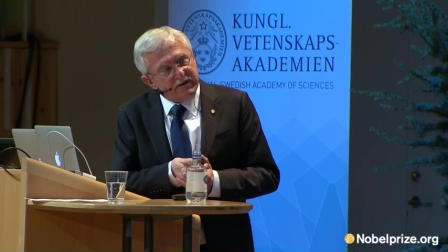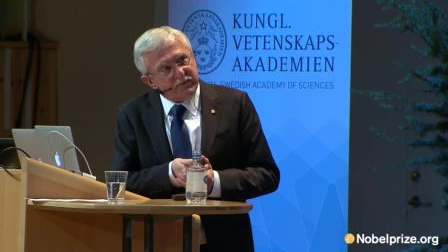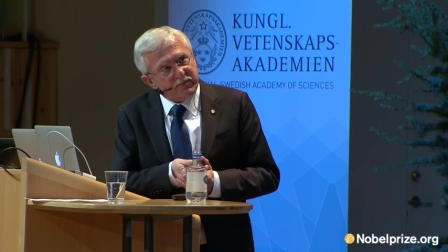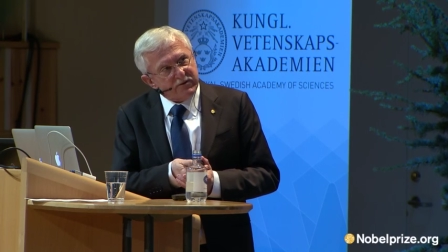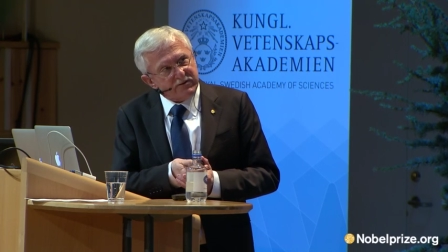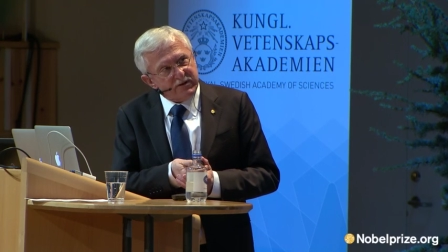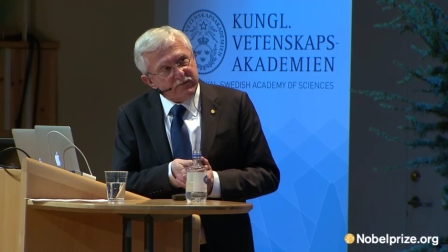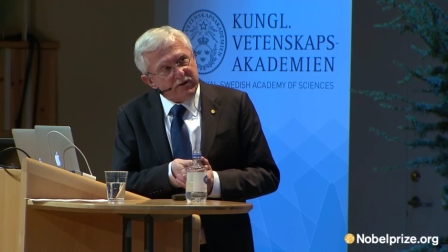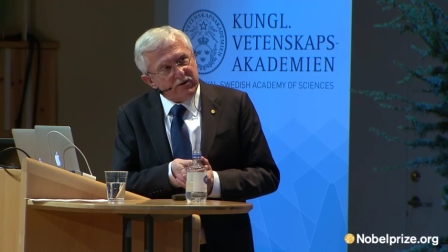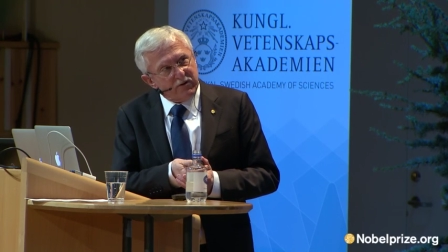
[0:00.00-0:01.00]
in a
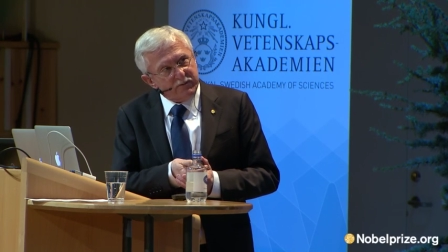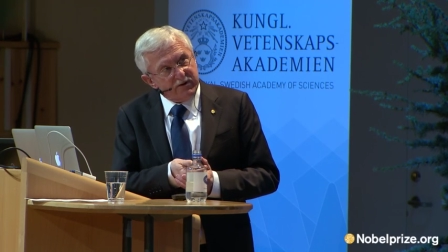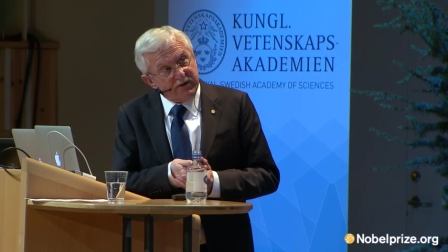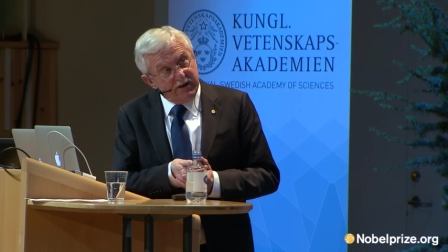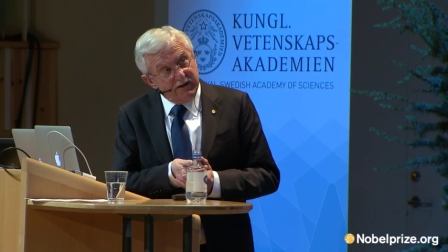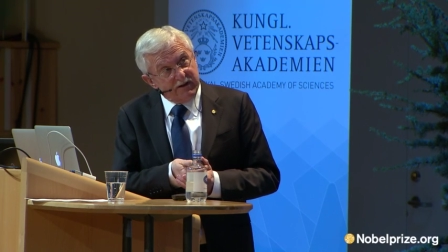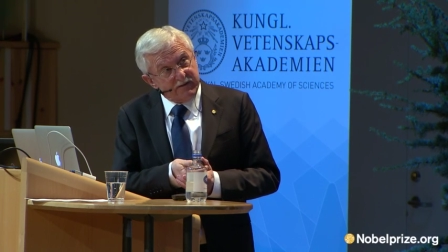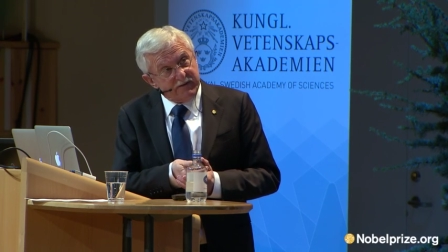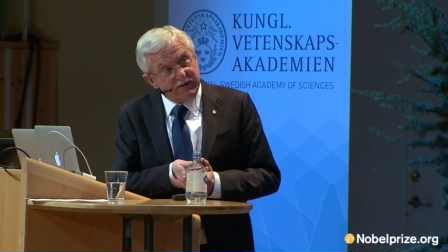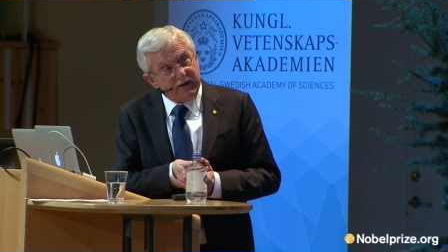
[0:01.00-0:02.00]
protein we call mut-L
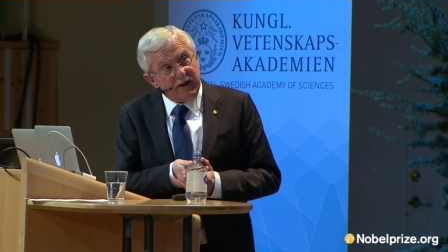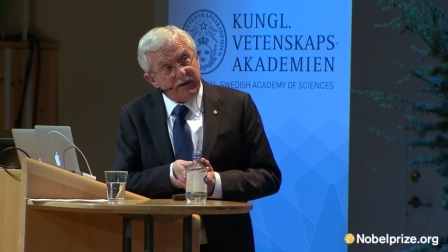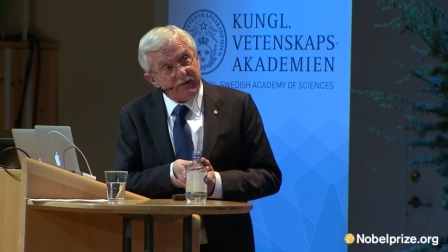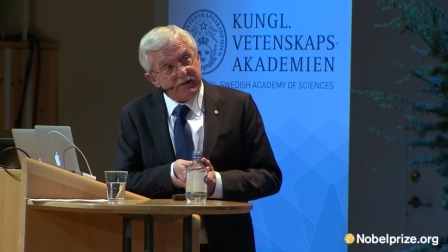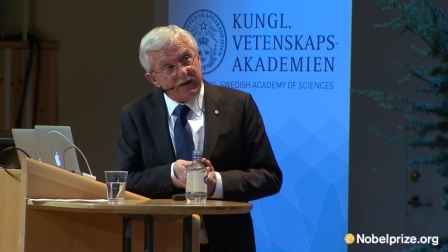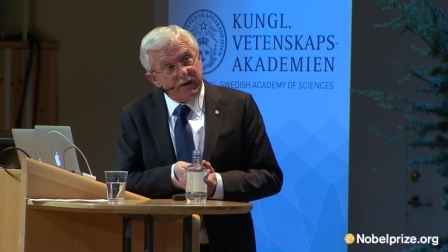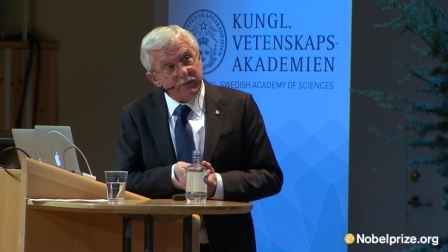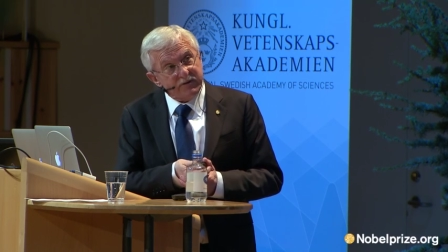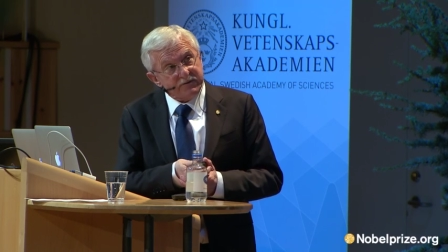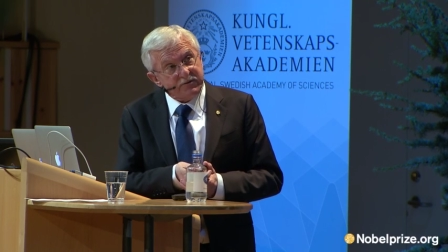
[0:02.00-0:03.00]
alpha, a
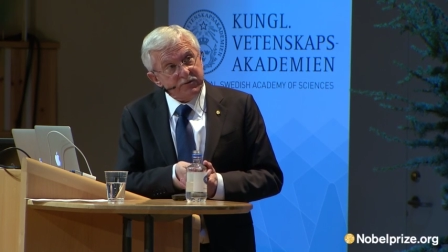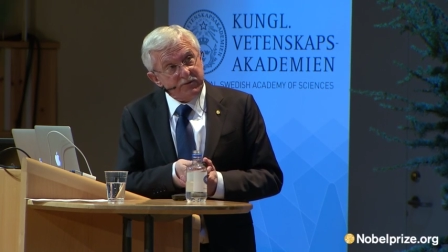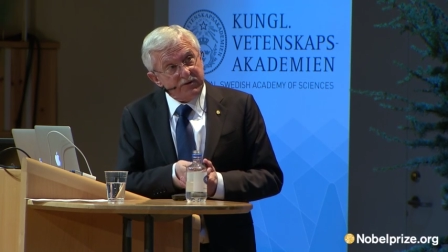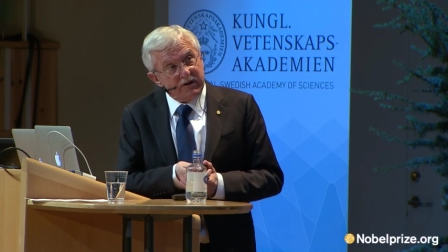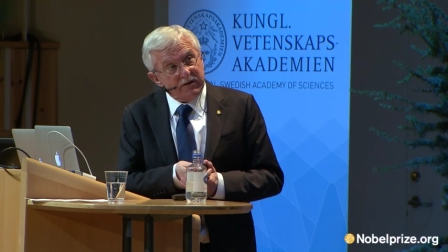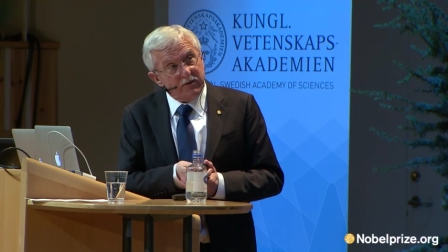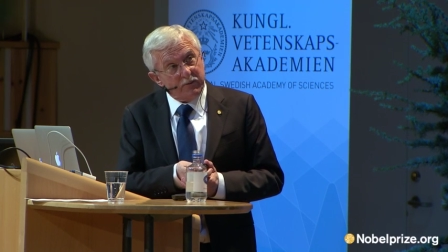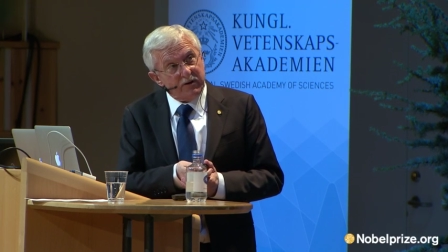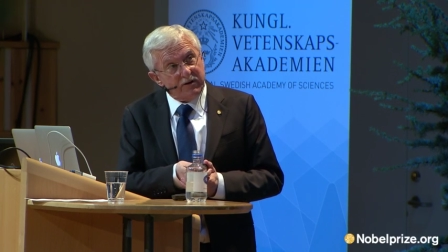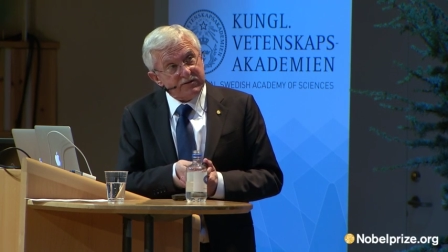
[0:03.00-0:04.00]
heterodimer of two mut-L
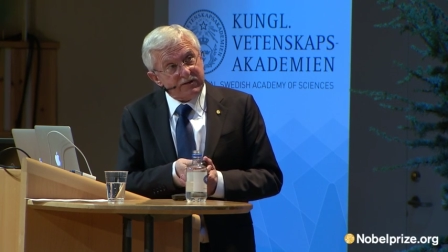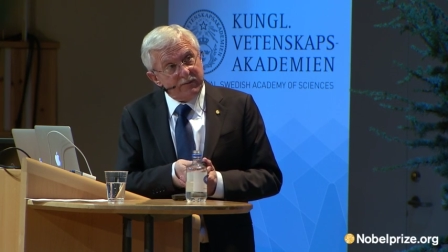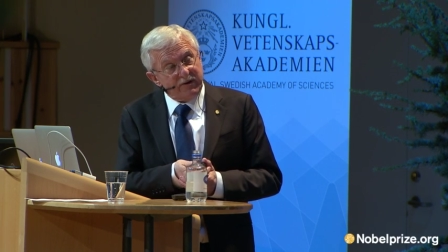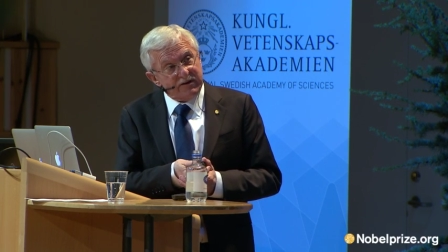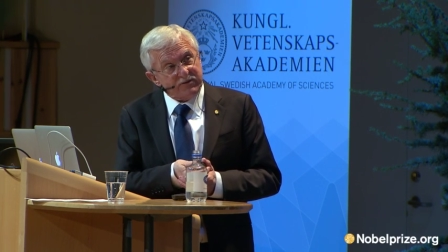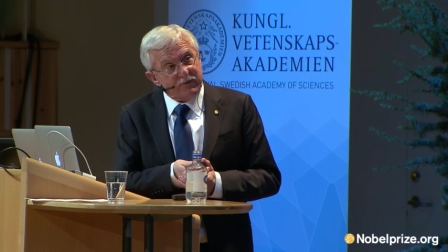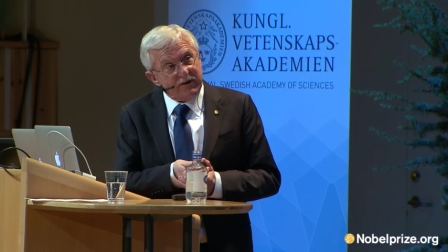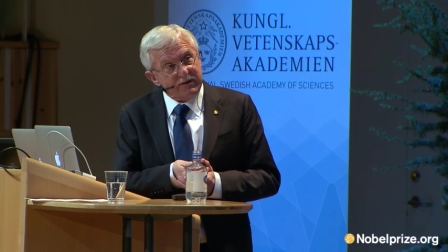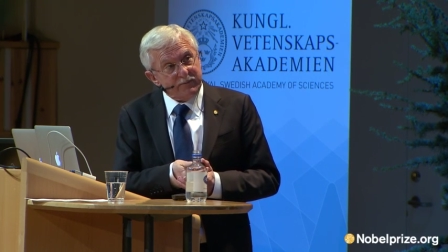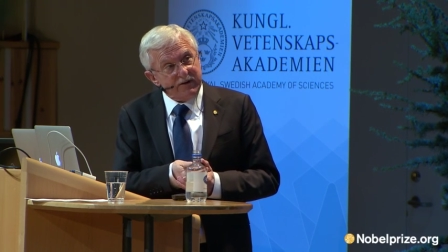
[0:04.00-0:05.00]
homologs,
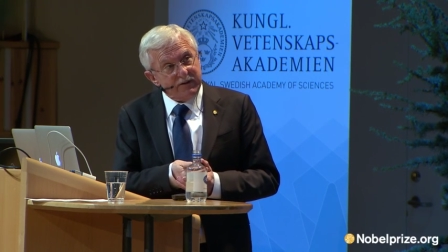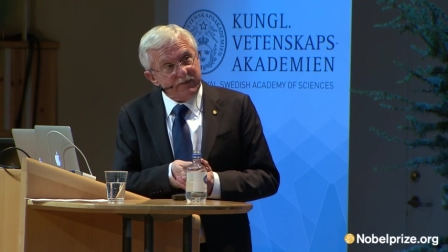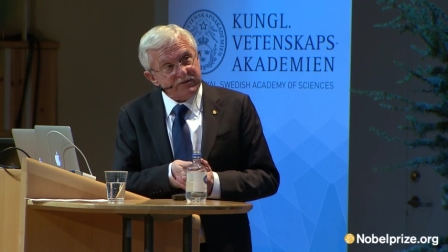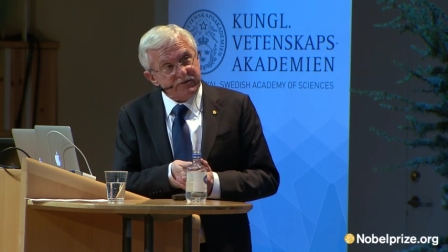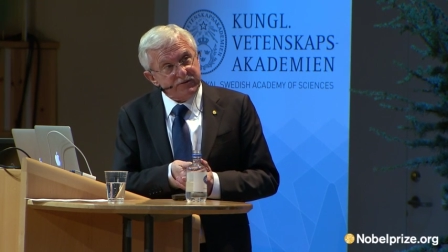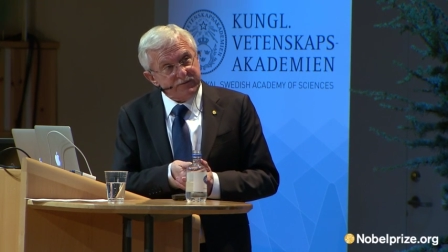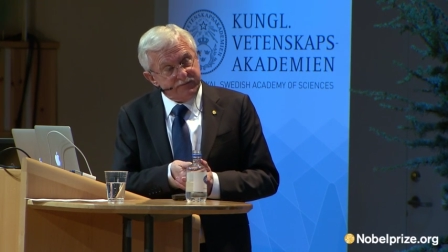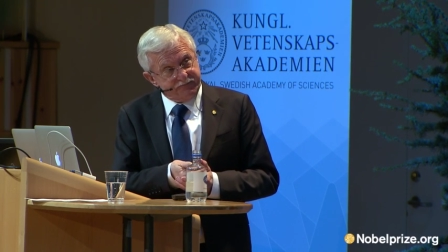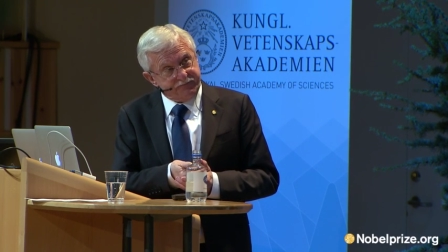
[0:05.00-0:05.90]
MLH1 and PMS2.